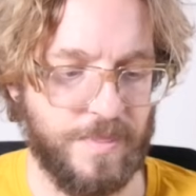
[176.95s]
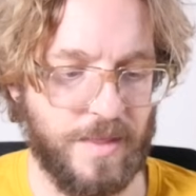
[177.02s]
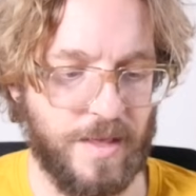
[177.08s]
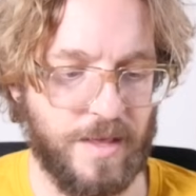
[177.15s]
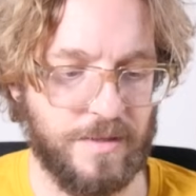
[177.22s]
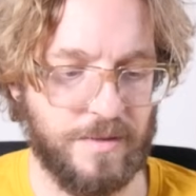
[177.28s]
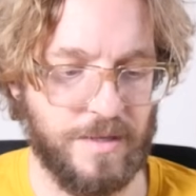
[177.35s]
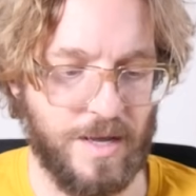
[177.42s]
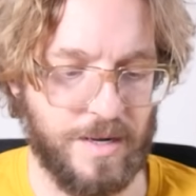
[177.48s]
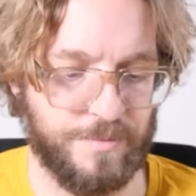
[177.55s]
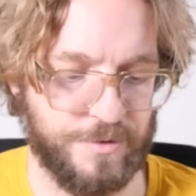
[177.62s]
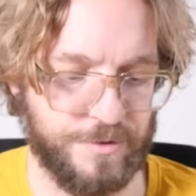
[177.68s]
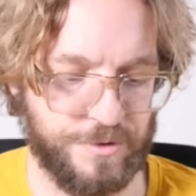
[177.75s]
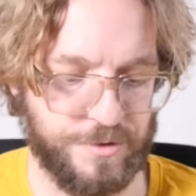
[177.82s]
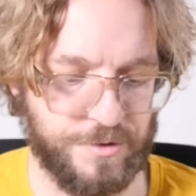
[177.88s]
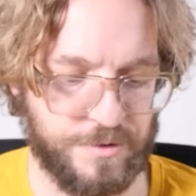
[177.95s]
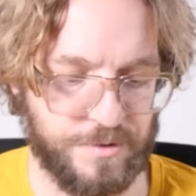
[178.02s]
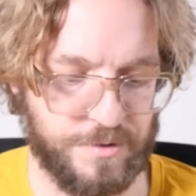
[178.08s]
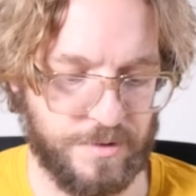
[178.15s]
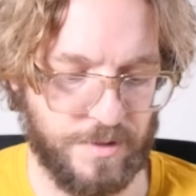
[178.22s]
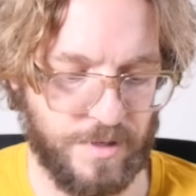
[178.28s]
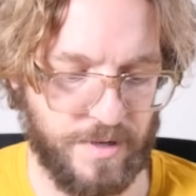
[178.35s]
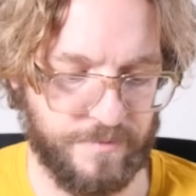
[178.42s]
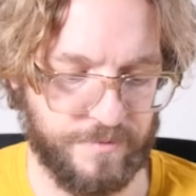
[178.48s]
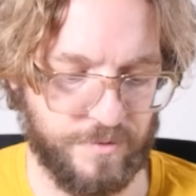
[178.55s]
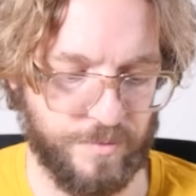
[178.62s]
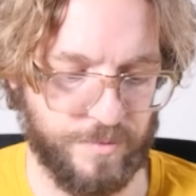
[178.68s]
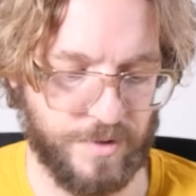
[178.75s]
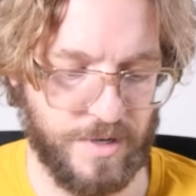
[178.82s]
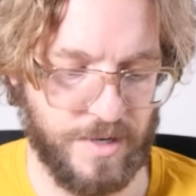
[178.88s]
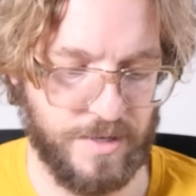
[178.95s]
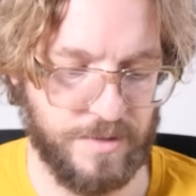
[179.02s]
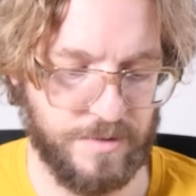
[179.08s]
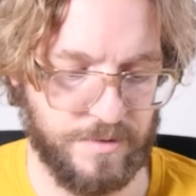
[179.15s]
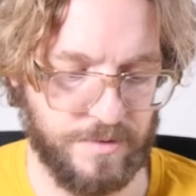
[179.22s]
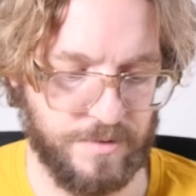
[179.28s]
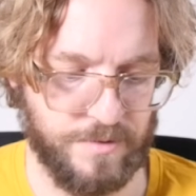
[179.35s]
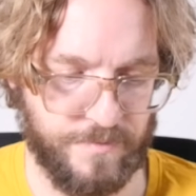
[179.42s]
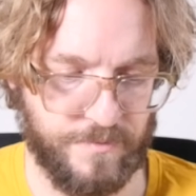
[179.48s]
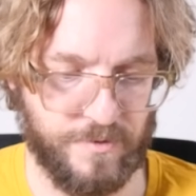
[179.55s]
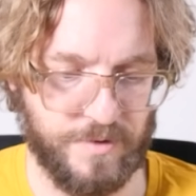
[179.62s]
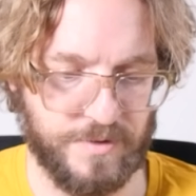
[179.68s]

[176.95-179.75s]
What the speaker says: and the aperture f2.8, for